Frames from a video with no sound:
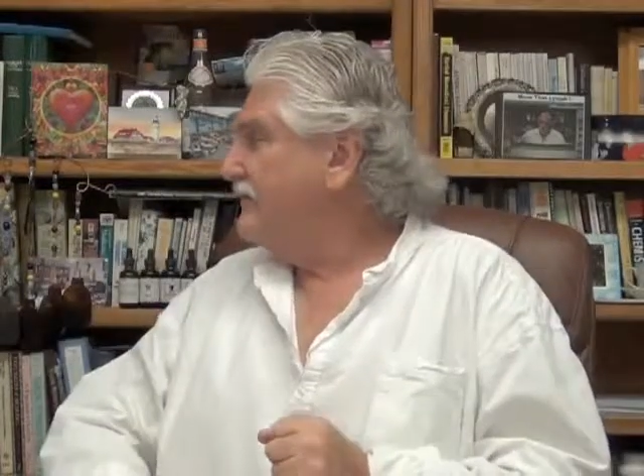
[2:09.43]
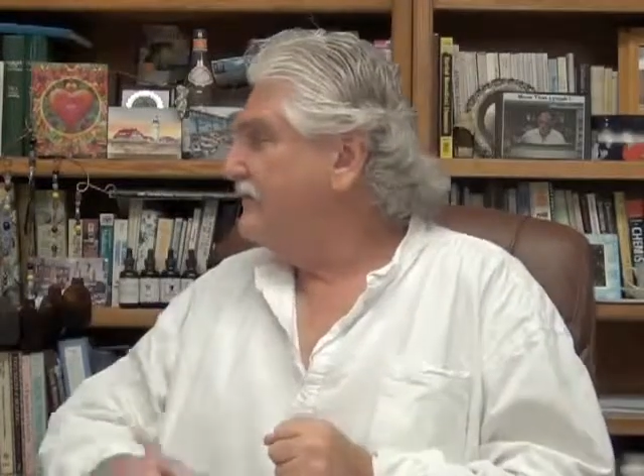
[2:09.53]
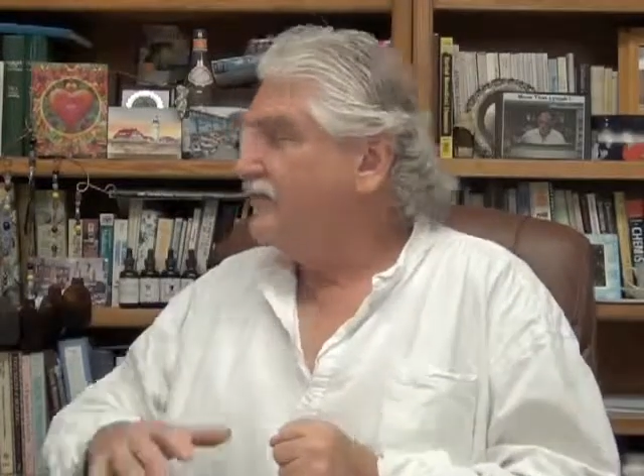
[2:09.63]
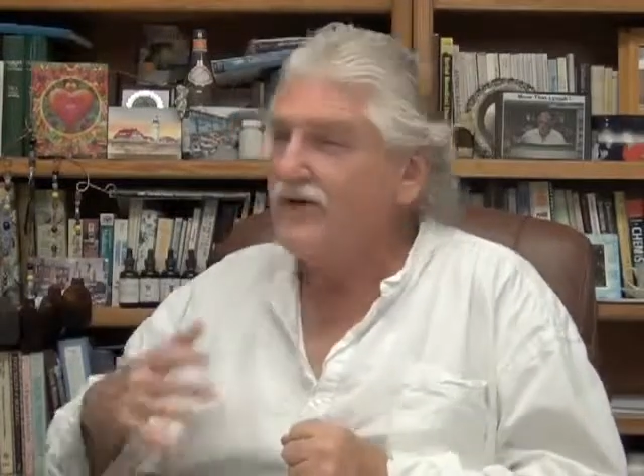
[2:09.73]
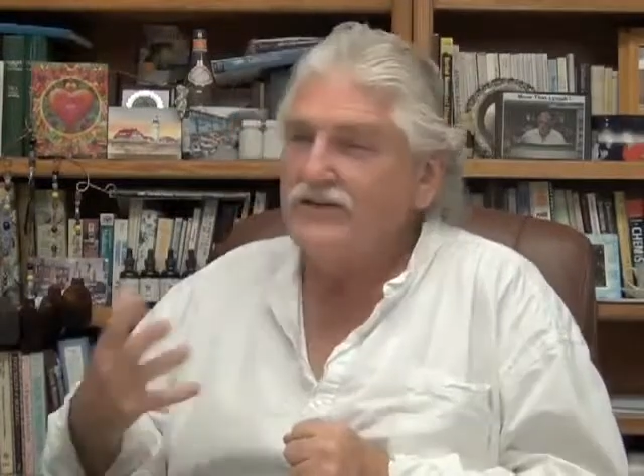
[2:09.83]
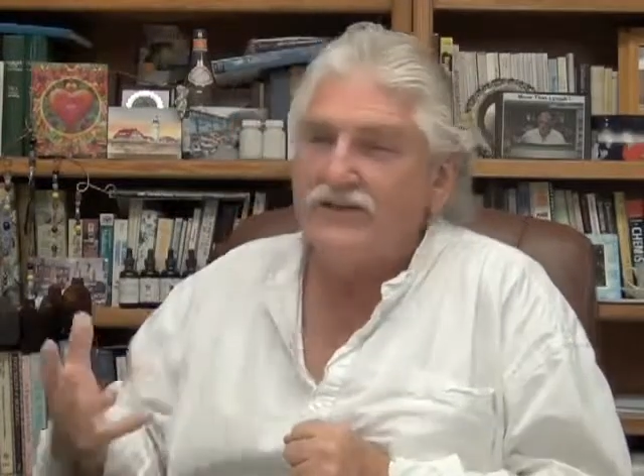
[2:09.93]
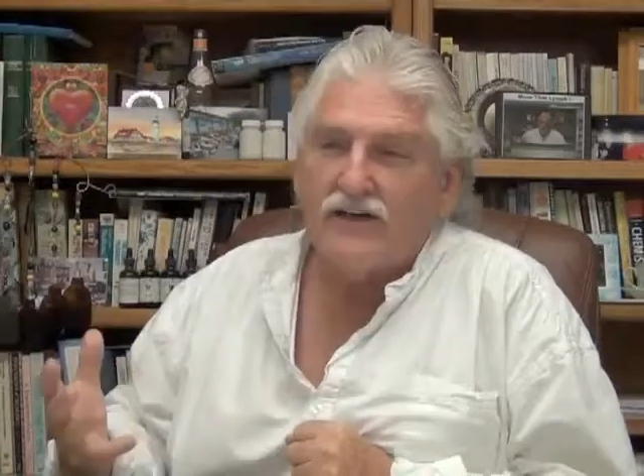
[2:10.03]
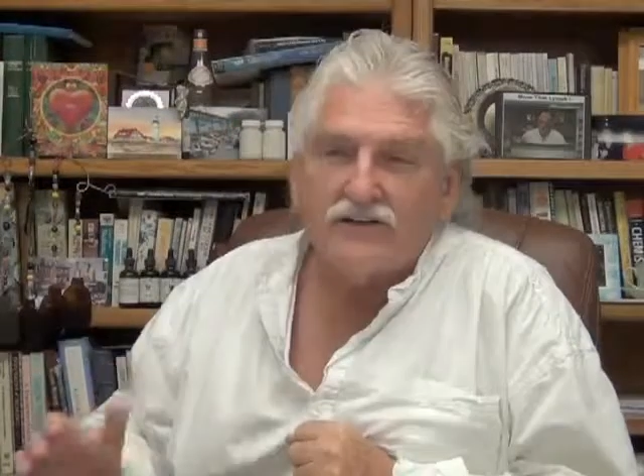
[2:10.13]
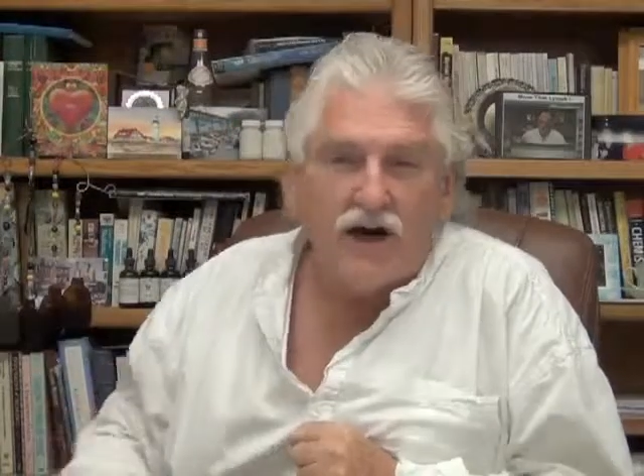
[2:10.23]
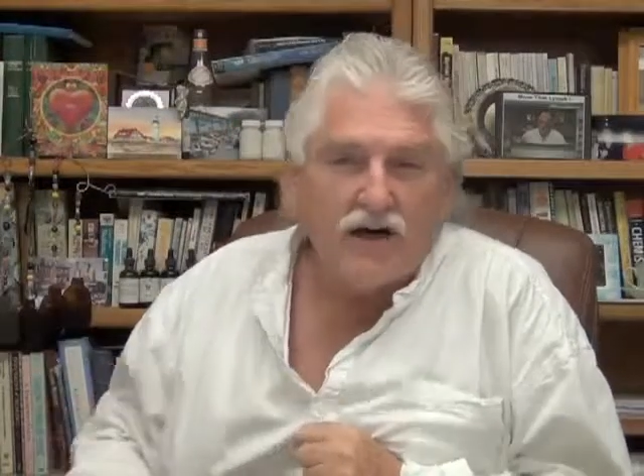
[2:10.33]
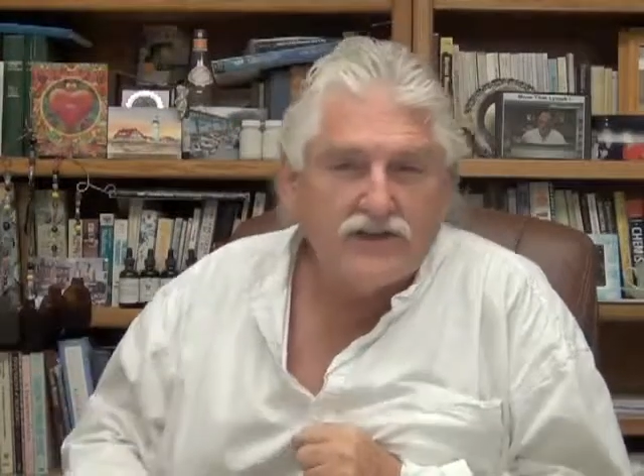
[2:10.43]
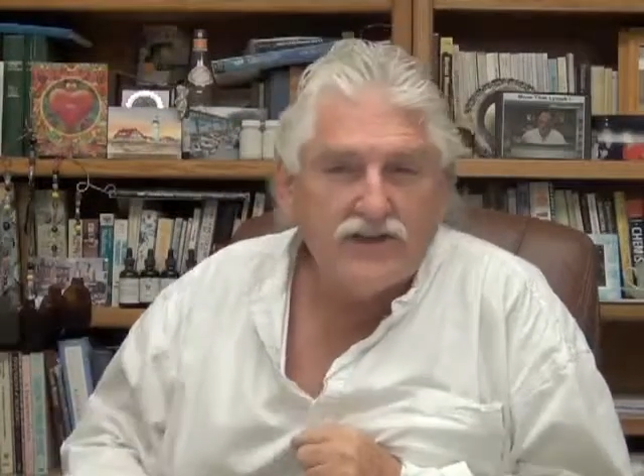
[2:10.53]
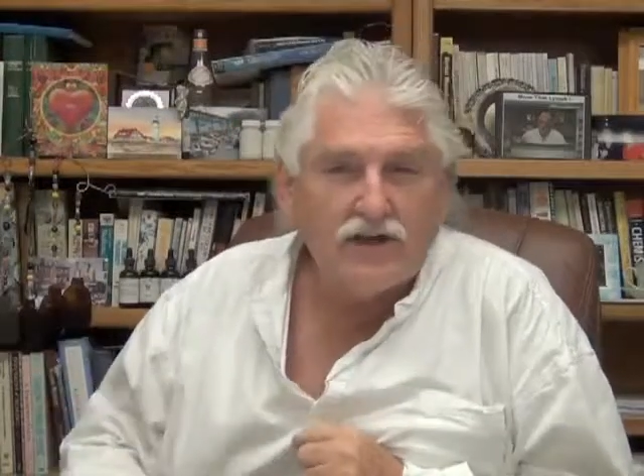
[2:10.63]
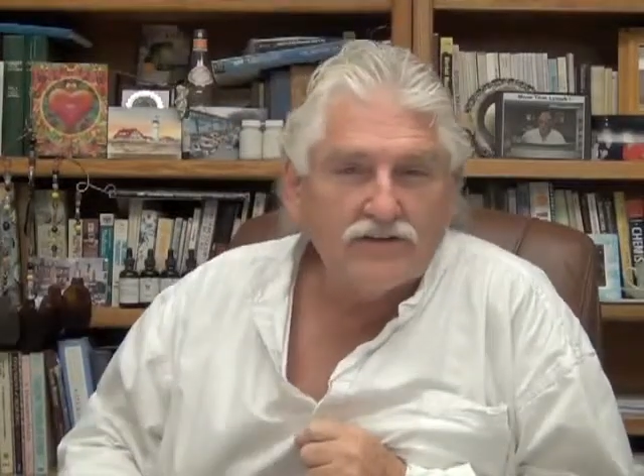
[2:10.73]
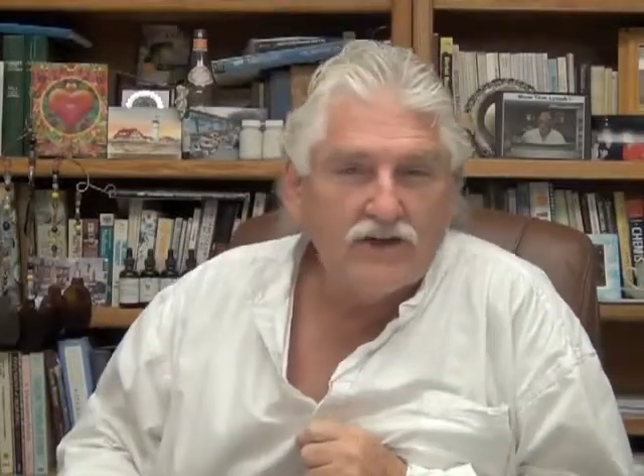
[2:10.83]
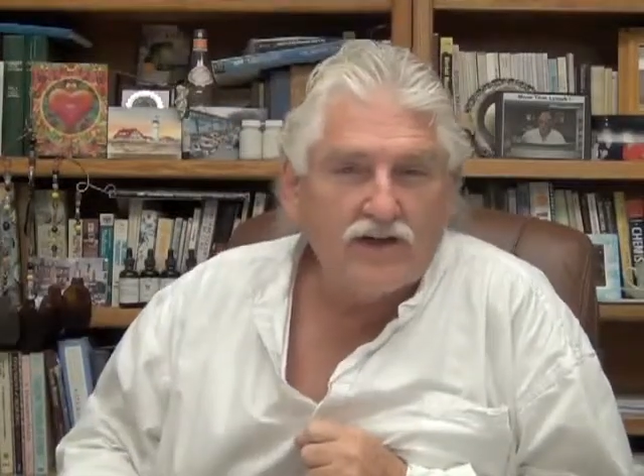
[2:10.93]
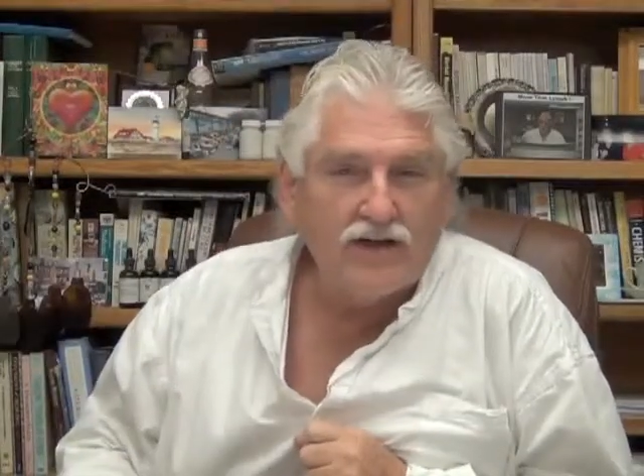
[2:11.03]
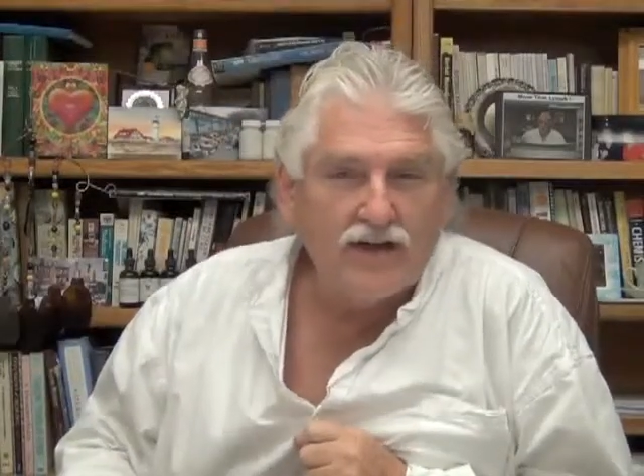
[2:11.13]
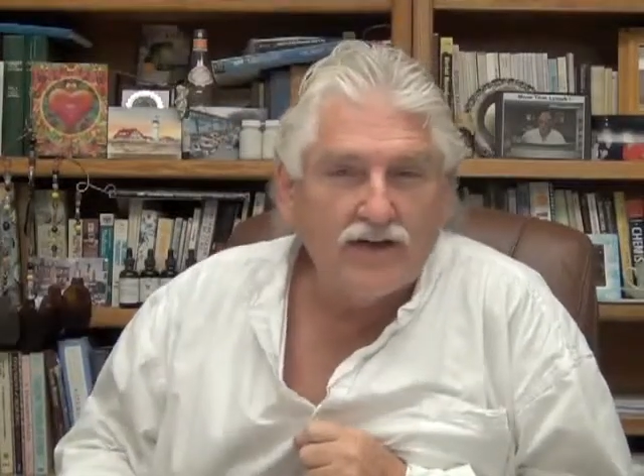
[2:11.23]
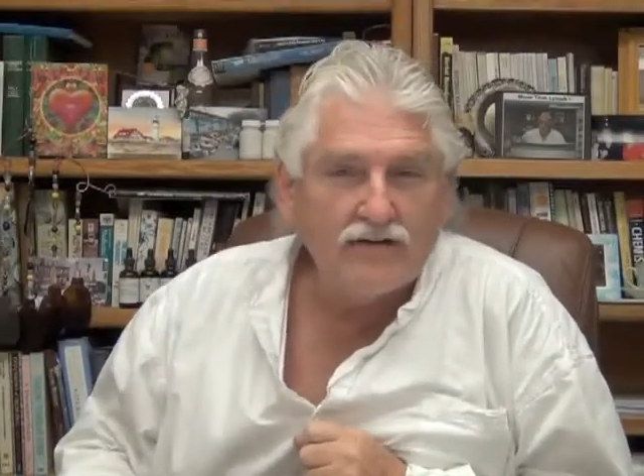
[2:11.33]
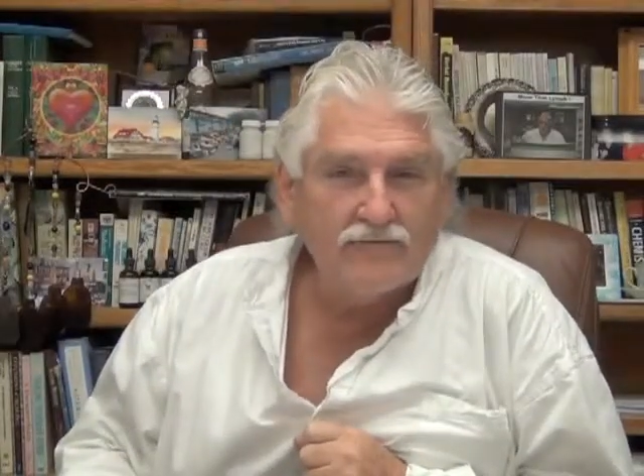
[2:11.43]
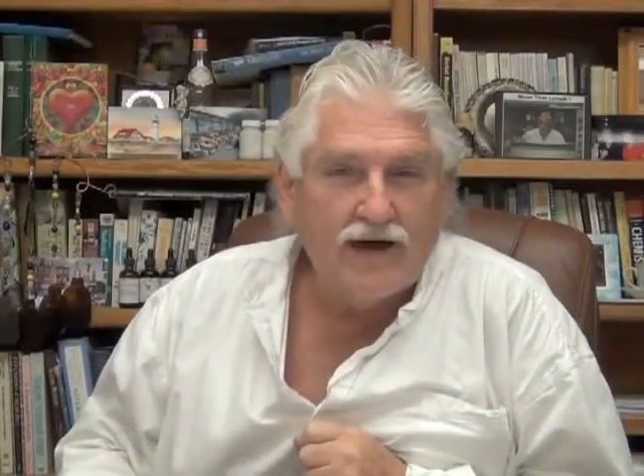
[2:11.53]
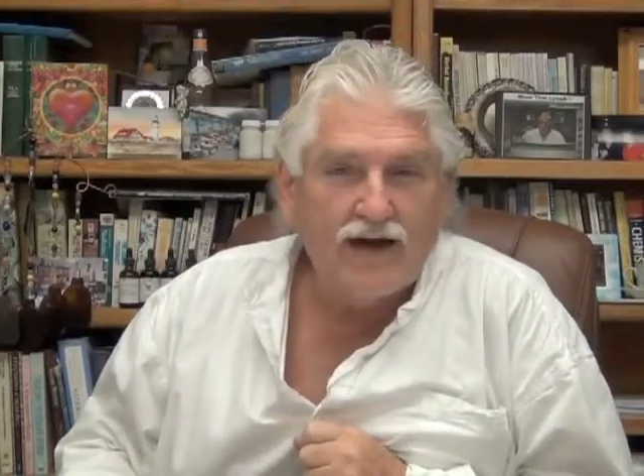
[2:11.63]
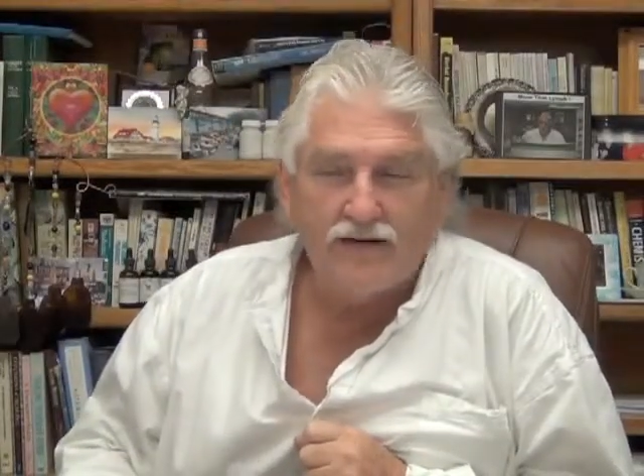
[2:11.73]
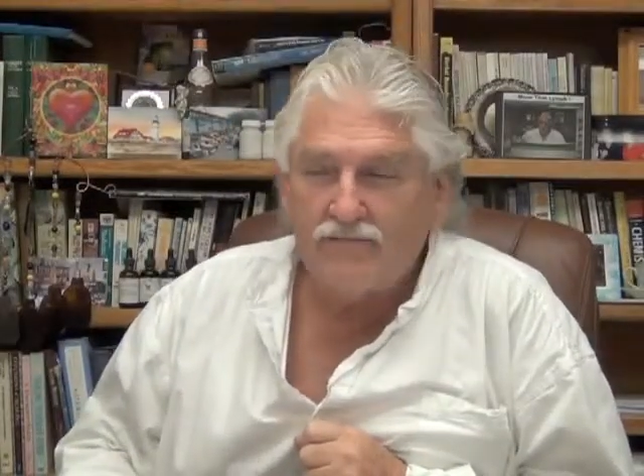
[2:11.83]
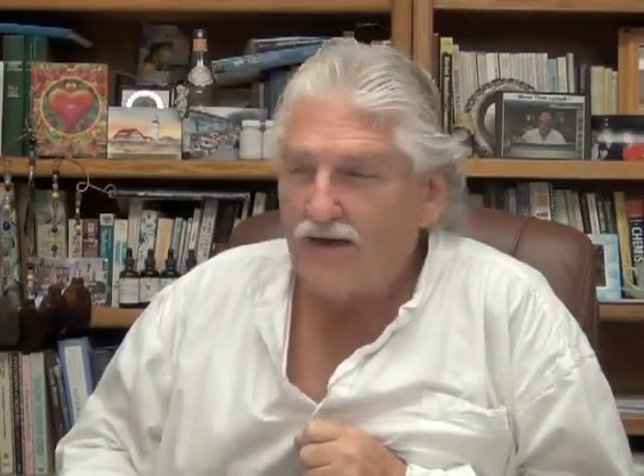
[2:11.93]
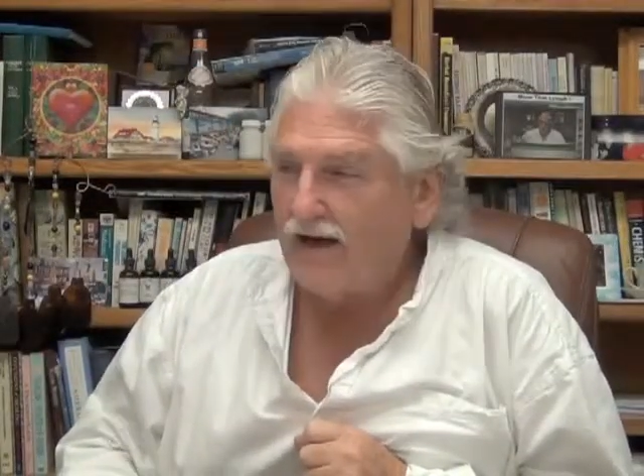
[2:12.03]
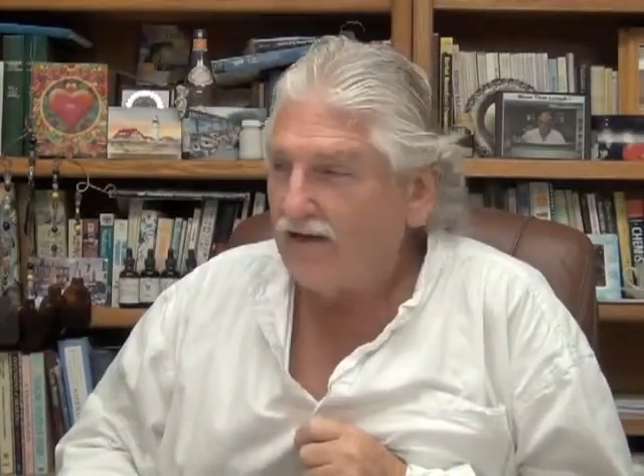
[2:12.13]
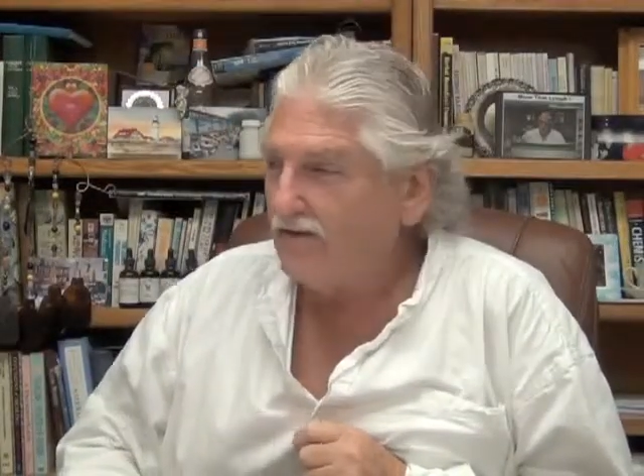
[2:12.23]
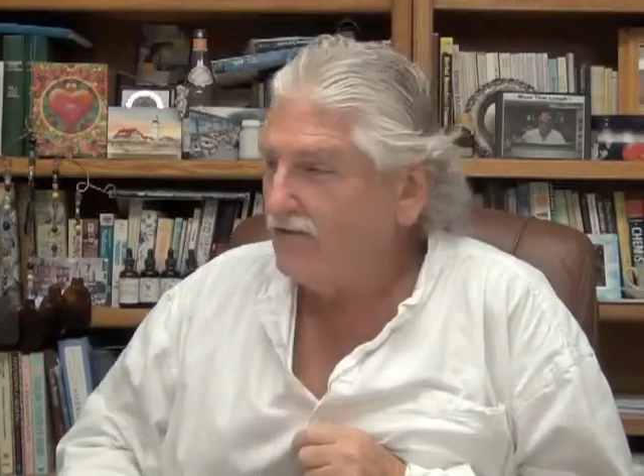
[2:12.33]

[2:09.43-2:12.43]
the reason there's hard shells on a nut, in my